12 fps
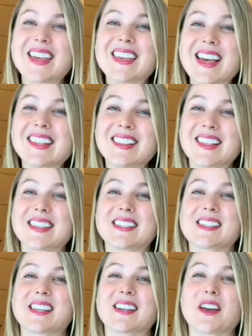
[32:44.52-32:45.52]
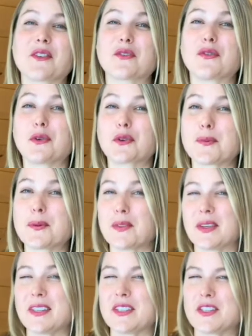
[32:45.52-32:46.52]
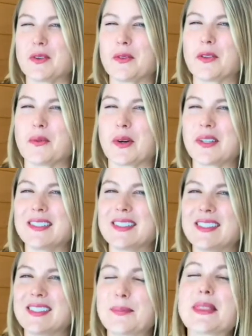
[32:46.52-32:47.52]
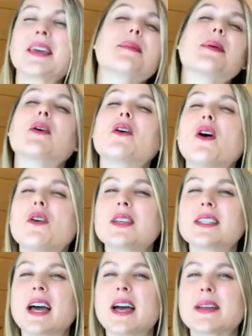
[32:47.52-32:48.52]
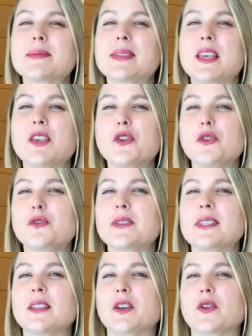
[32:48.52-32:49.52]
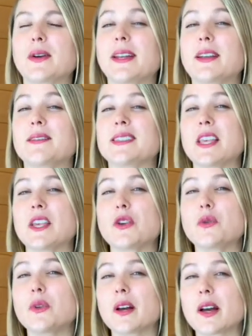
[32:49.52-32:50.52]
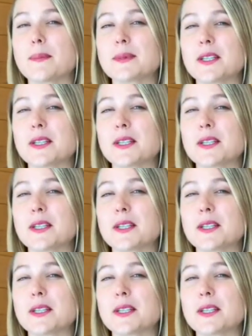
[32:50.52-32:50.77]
I get that this is another vulnerable thing to show to the world, but think about all the times that you've seen the creatives that you look up